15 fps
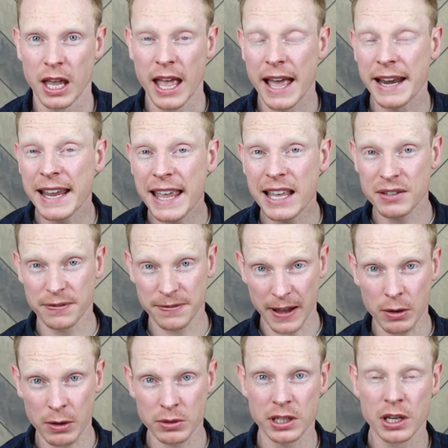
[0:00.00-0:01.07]
And it is
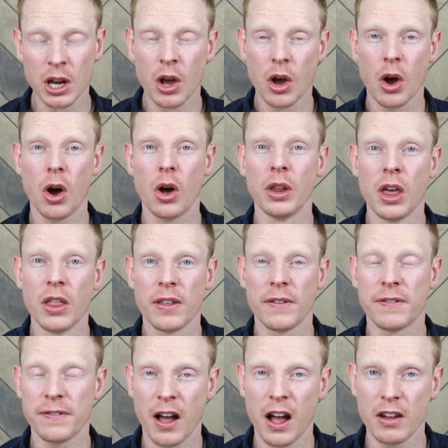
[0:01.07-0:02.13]
founded on the
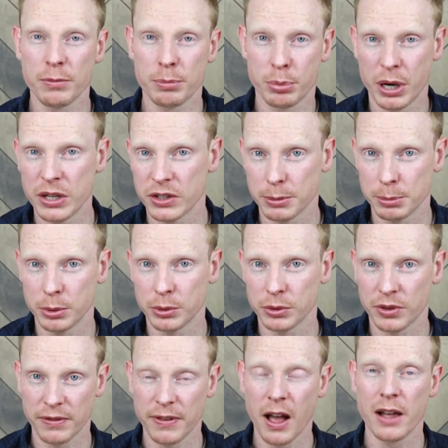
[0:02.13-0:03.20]
5 principles,
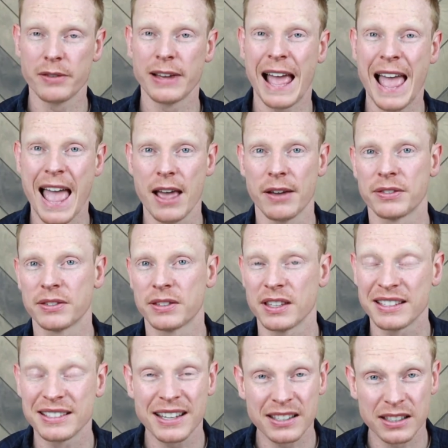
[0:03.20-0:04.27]
the 5 F's, the
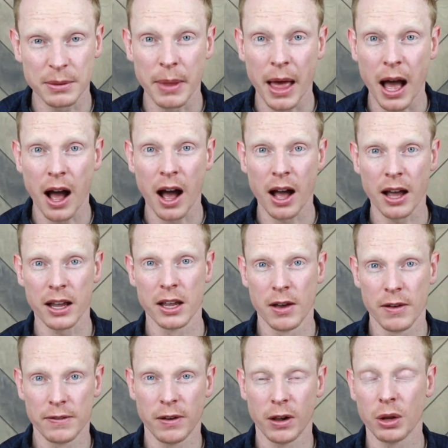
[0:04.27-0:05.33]
system that I
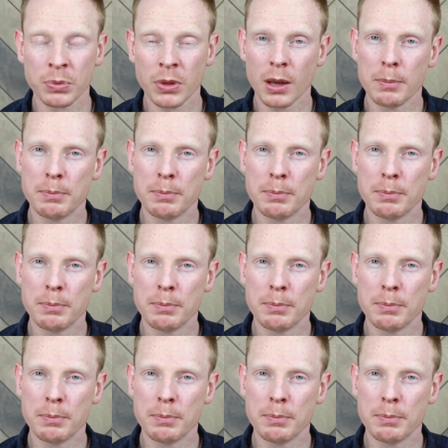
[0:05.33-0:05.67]
follow.